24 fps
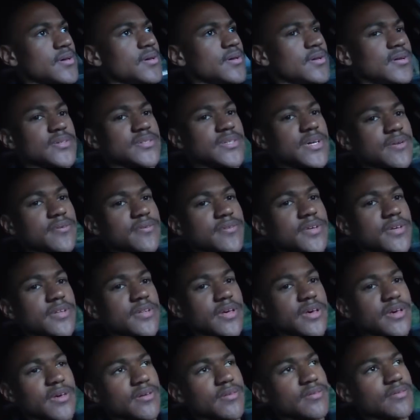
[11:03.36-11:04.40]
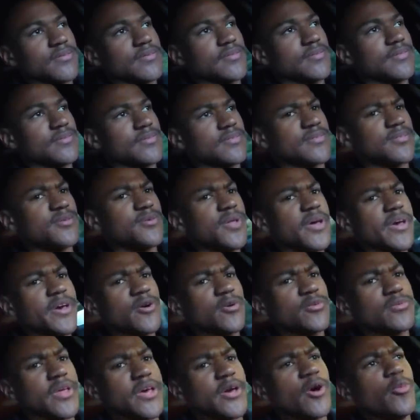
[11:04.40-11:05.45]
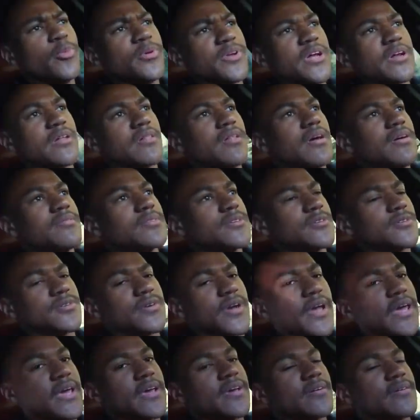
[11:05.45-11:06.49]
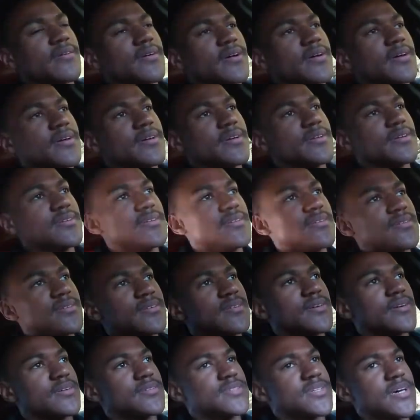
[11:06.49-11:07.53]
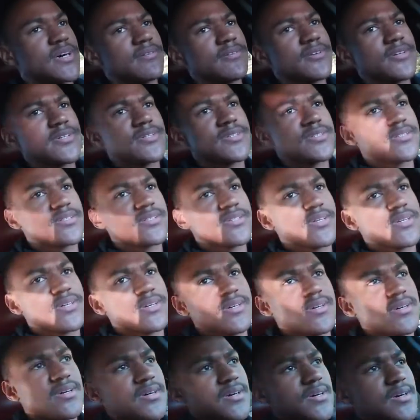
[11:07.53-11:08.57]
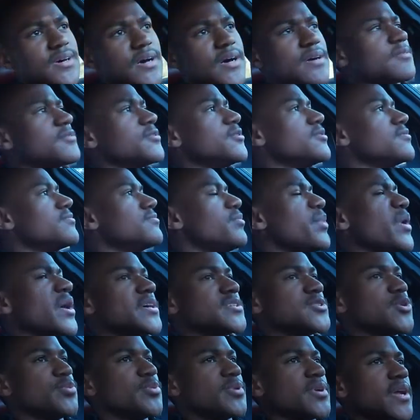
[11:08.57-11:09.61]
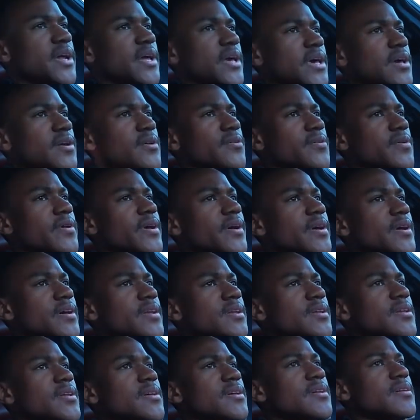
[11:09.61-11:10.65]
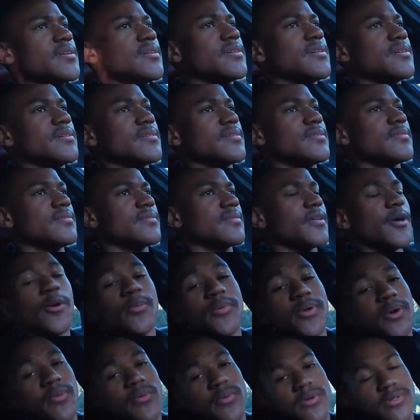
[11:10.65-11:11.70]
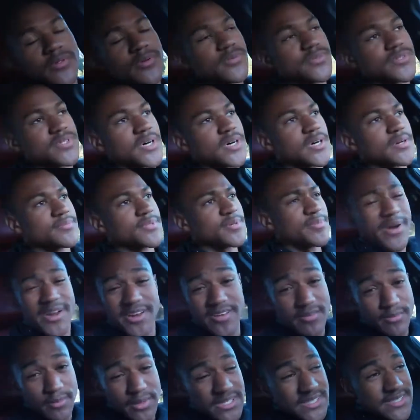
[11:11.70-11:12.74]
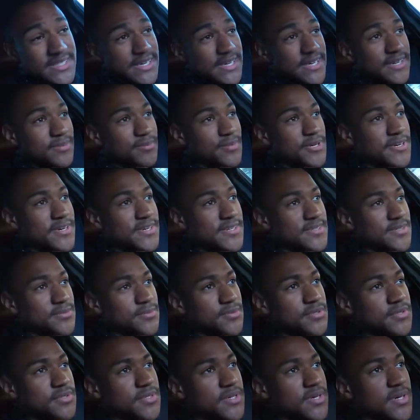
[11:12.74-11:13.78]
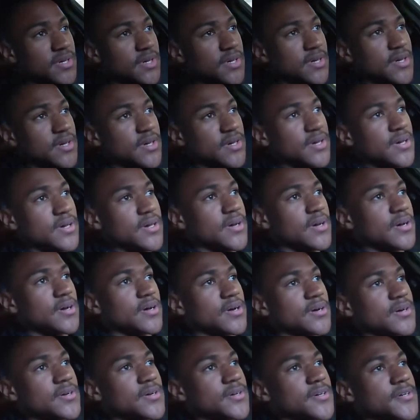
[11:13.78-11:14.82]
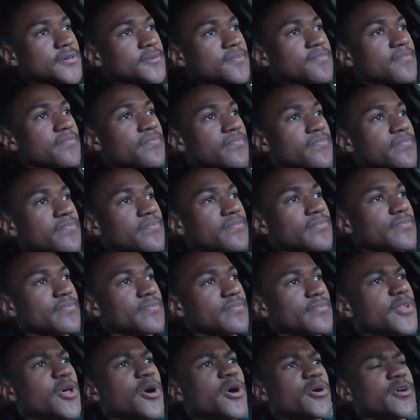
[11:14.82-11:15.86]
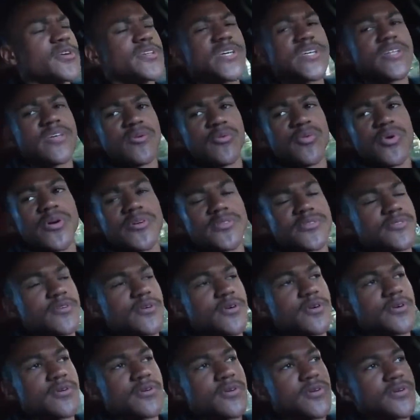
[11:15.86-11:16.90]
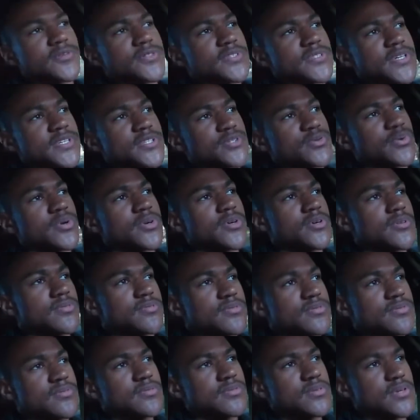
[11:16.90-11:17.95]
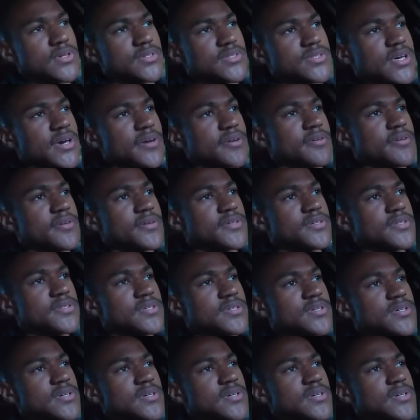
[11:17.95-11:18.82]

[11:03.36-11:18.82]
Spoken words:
because I don't think they open at 11 or 8, right? On Saturdays. I don't know if banks open at 8 or 9. They open at one of those times. It might even be 10, to be honest with you. No, because I think Wells Fargo closes at 12 on Saturdays.